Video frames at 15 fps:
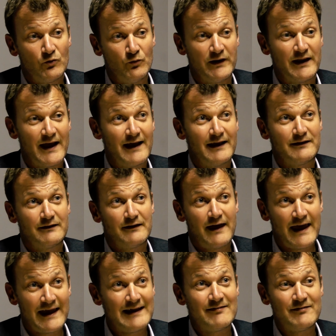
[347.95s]
we had
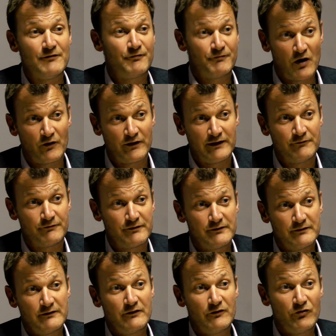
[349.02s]
85
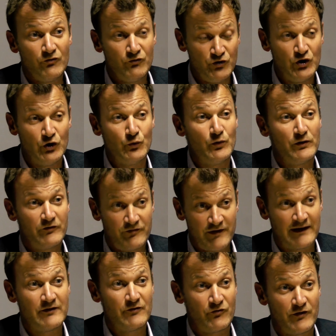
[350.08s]
new
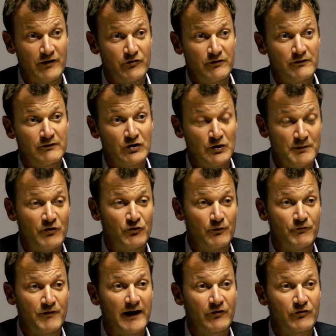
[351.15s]
tenancies come into
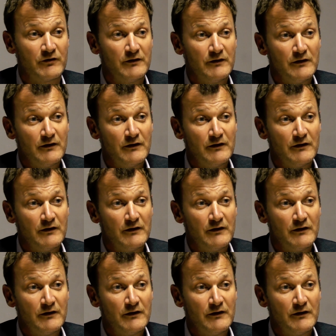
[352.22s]
effect